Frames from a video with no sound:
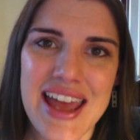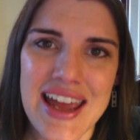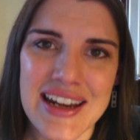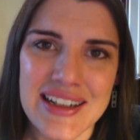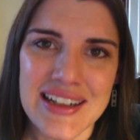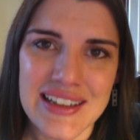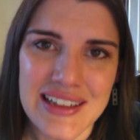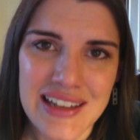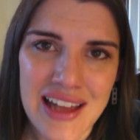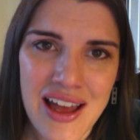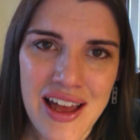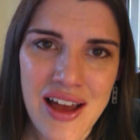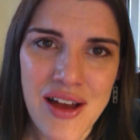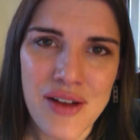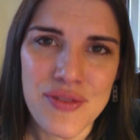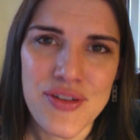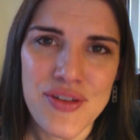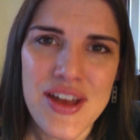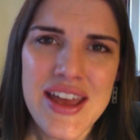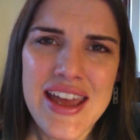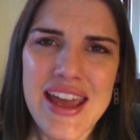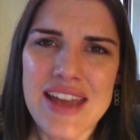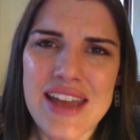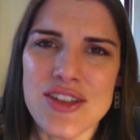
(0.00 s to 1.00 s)
and love.
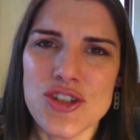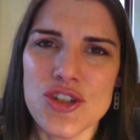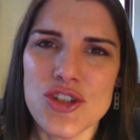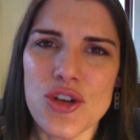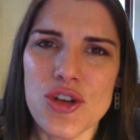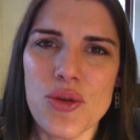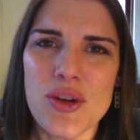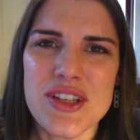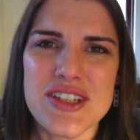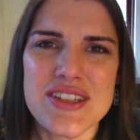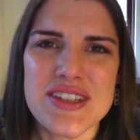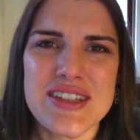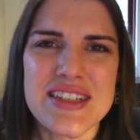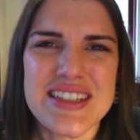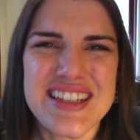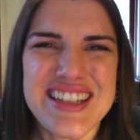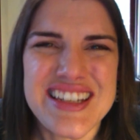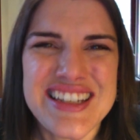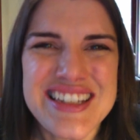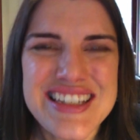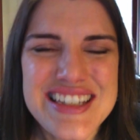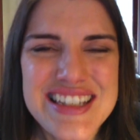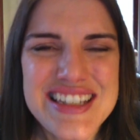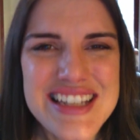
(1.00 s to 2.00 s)
And so it's this
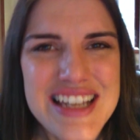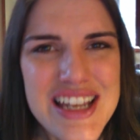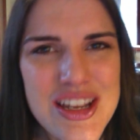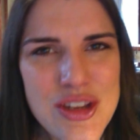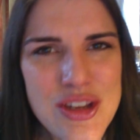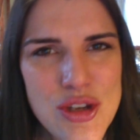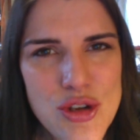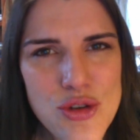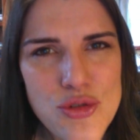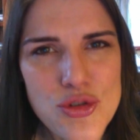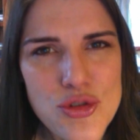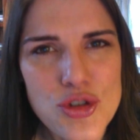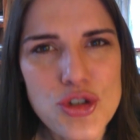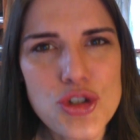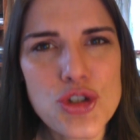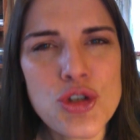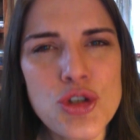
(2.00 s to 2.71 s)
continued